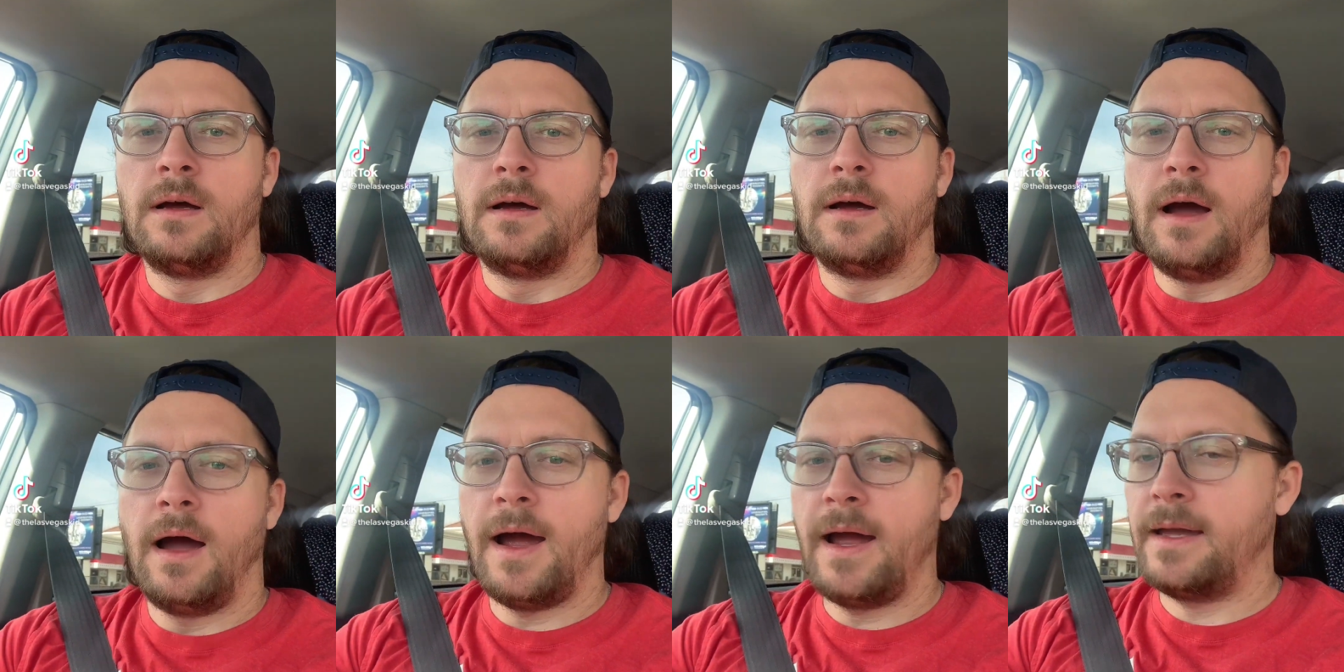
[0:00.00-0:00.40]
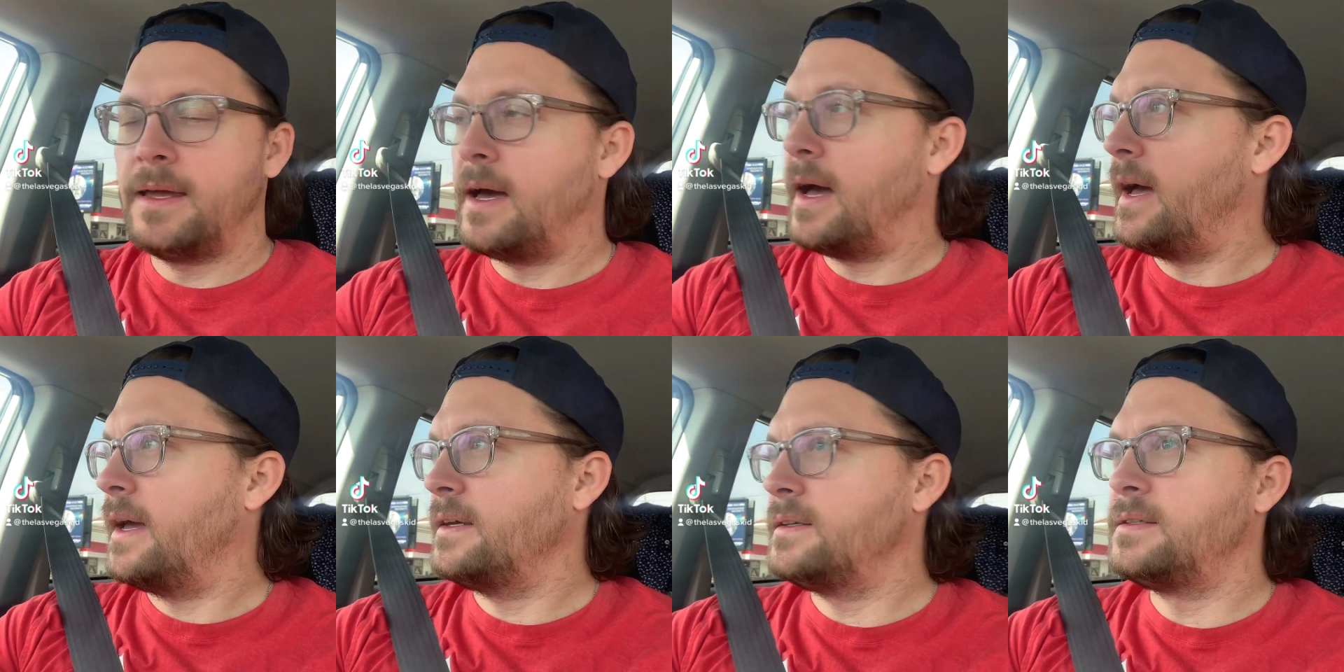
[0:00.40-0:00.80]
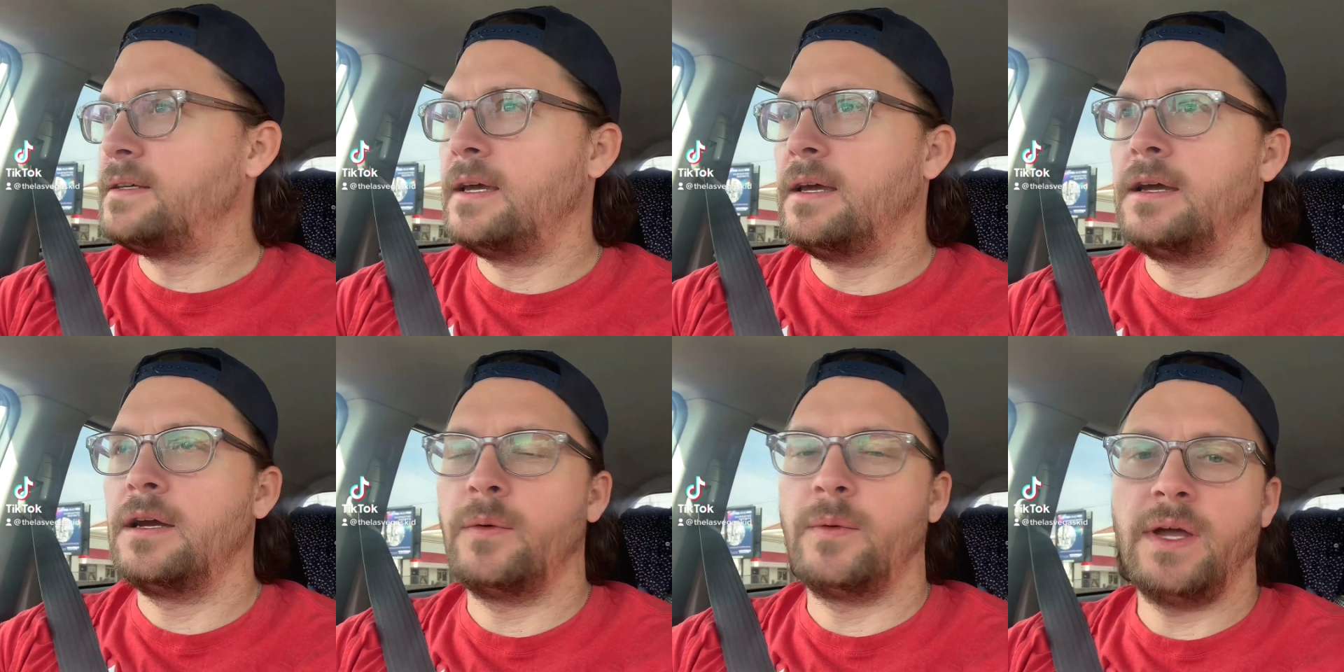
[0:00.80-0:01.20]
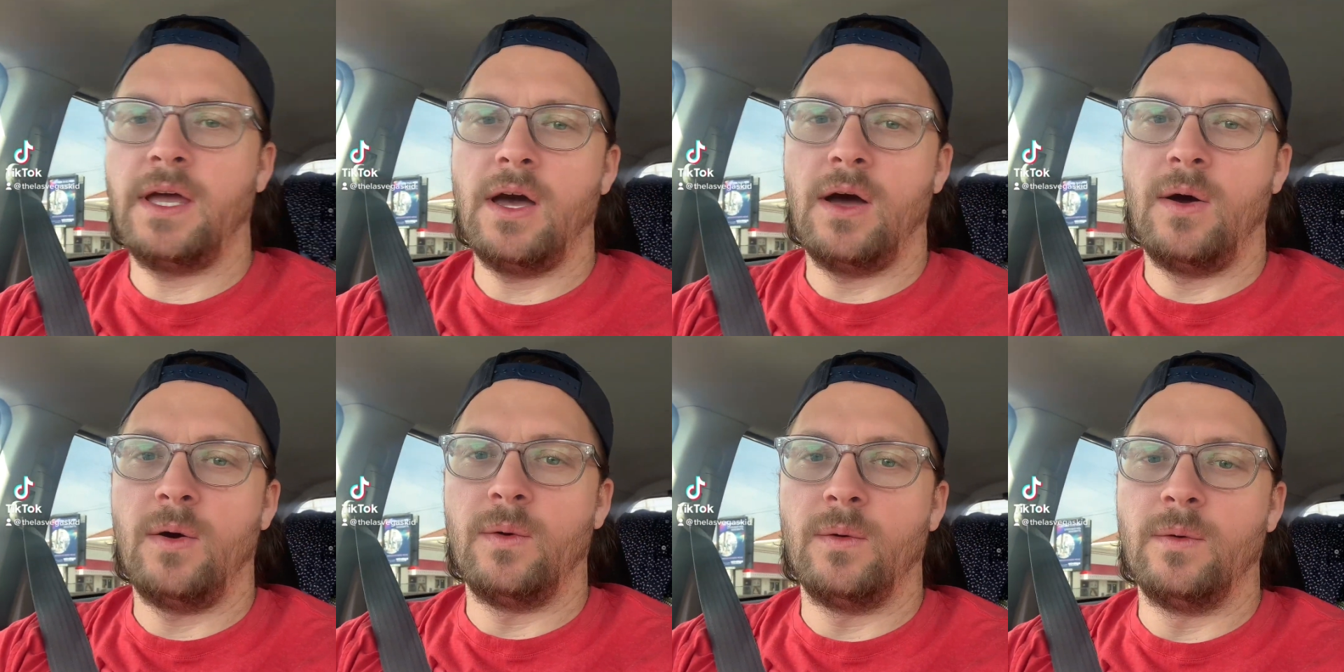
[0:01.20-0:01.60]
All right, guys, here we
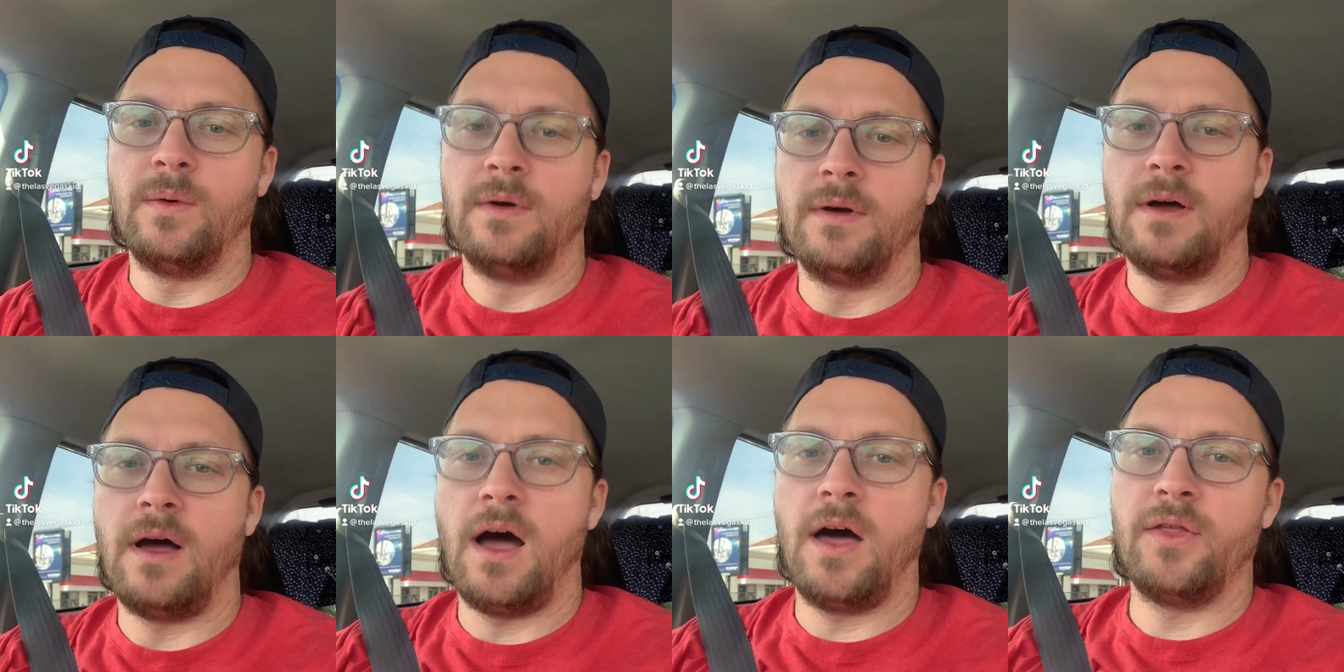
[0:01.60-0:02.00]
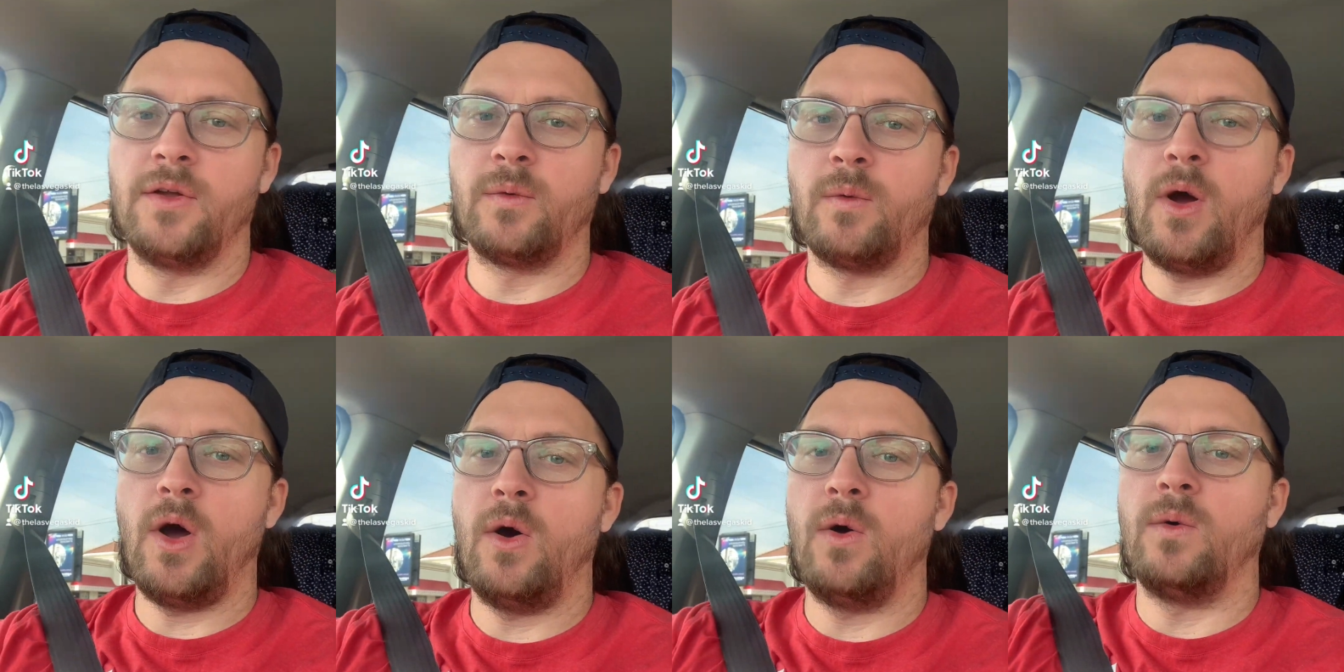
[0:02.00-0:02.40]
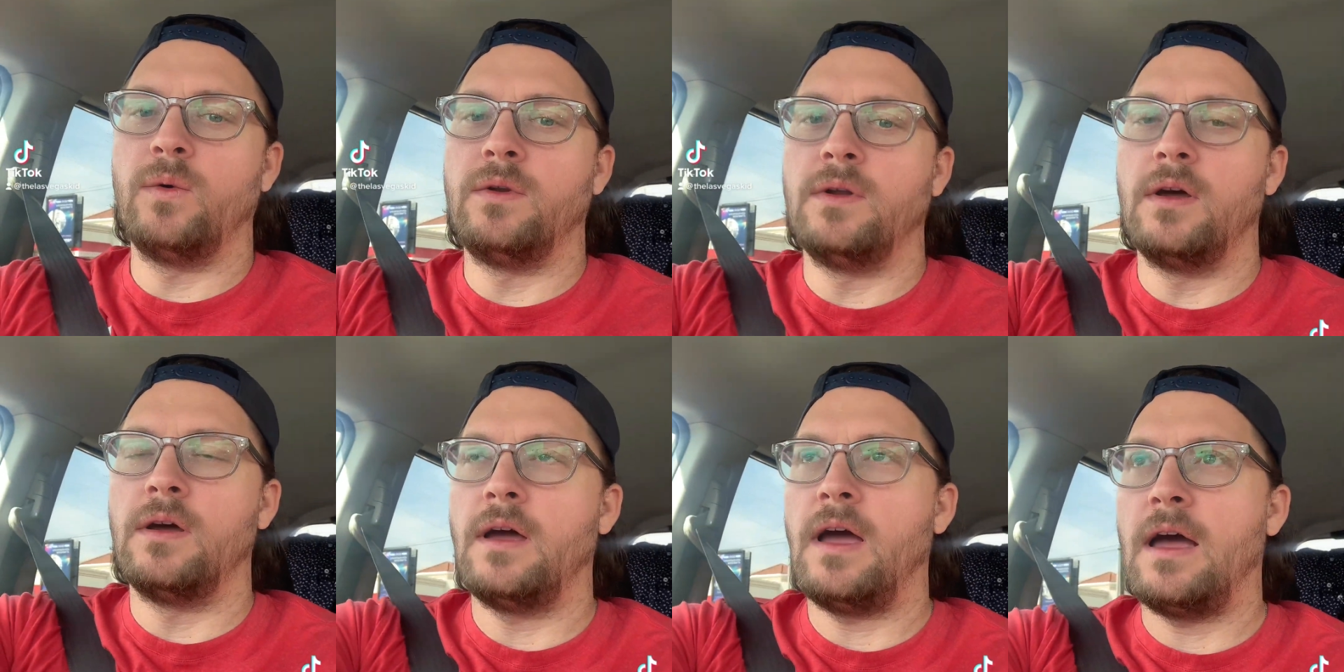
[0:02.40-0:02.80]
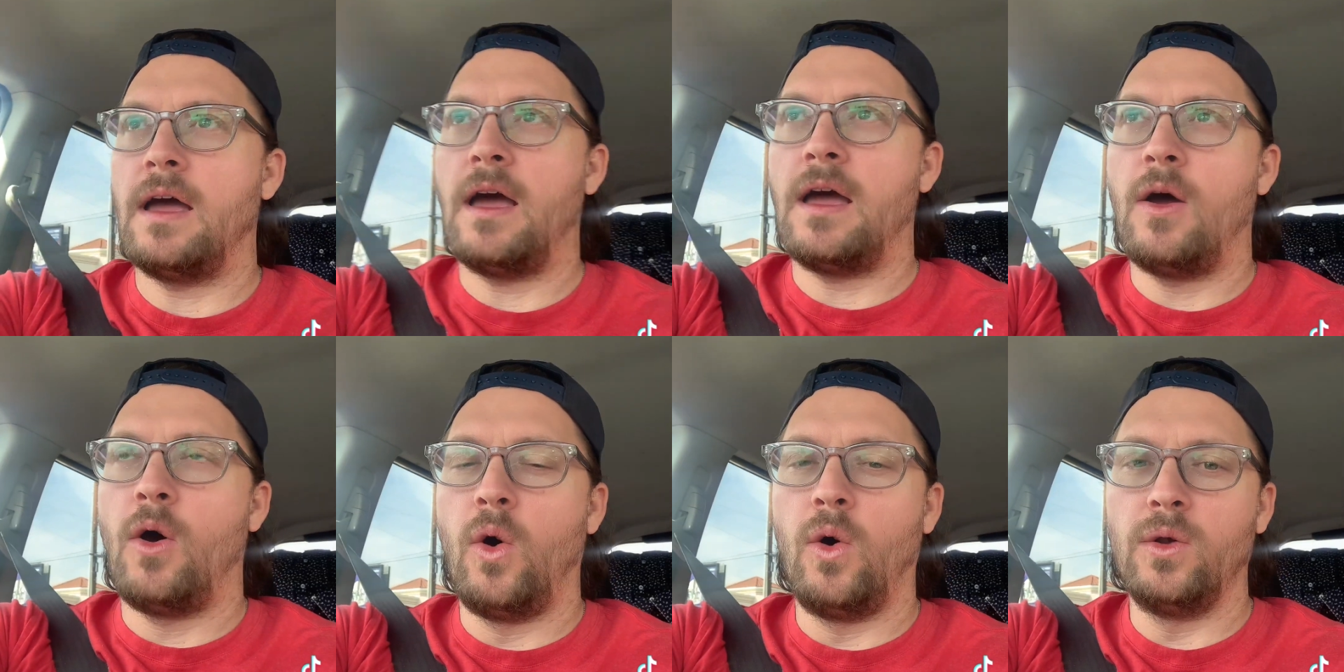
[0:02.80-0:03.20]
go. On the road,
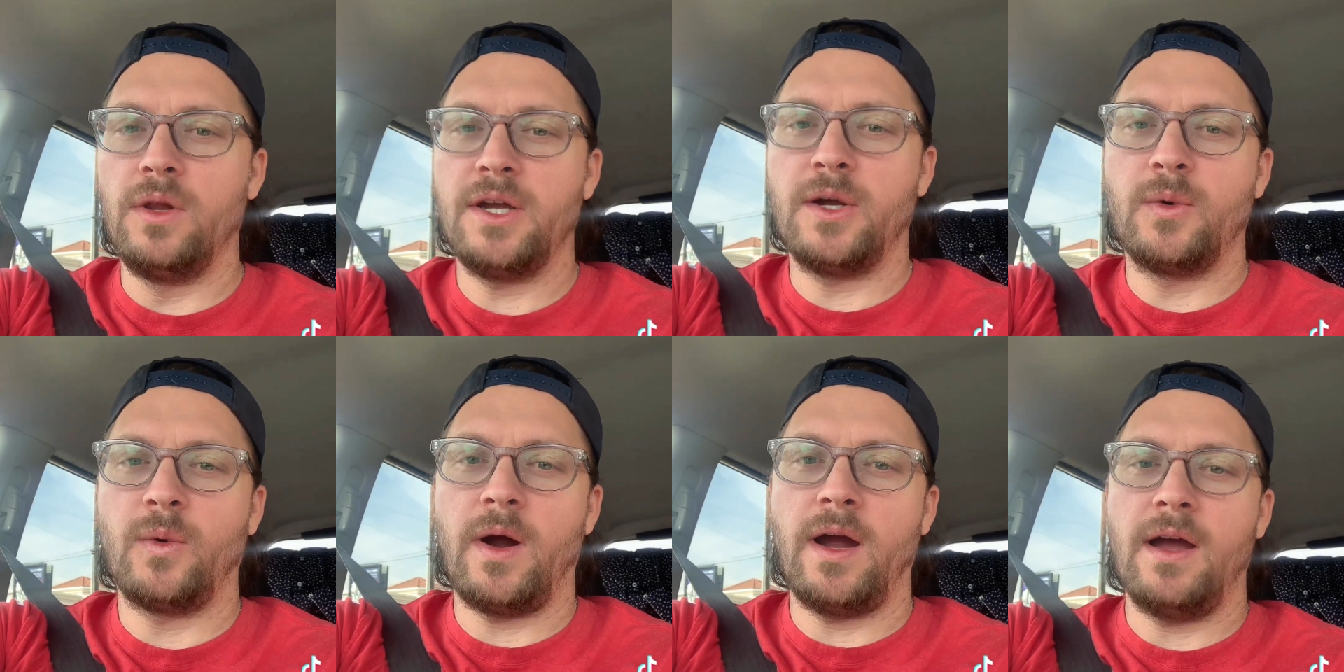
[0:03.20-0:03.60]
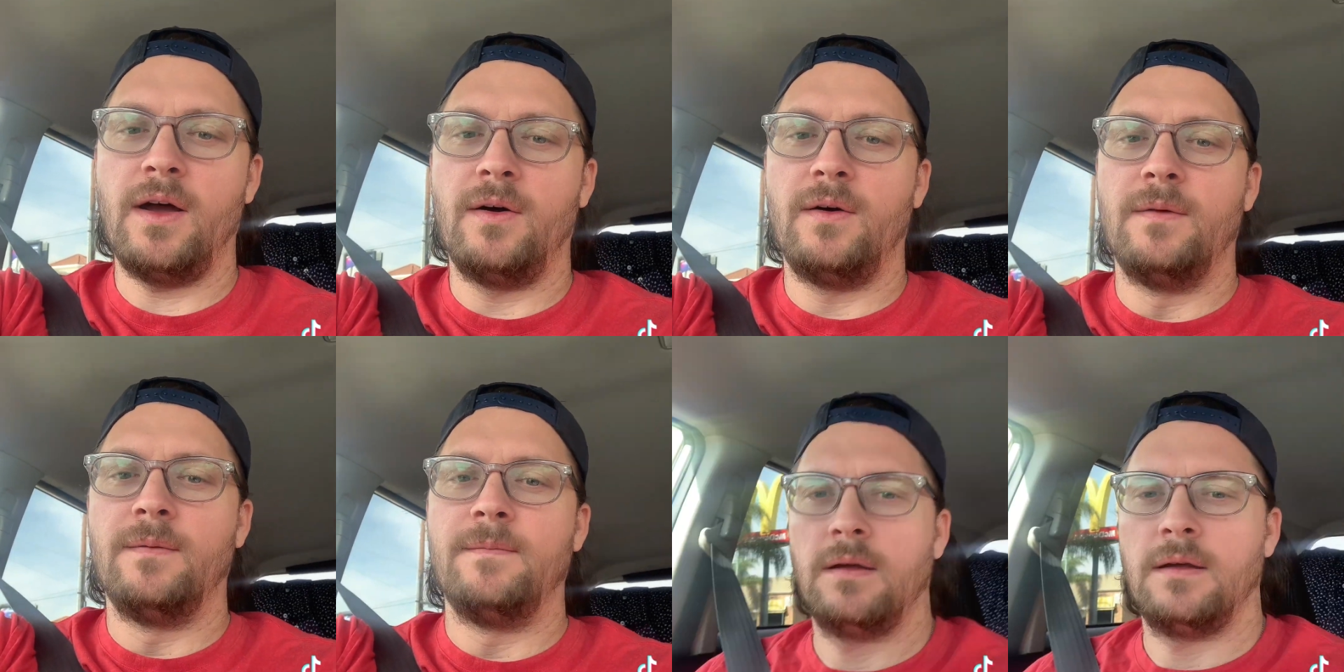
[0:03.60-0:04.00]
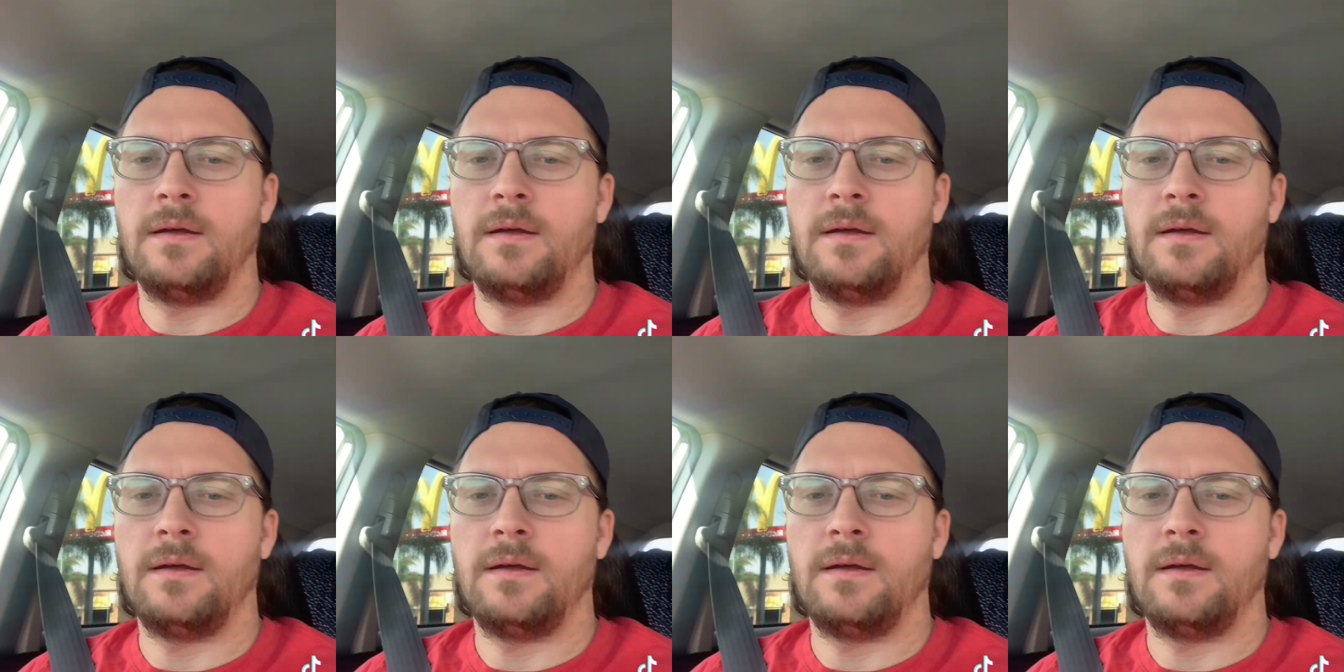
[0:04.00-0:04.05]
Holy Grail.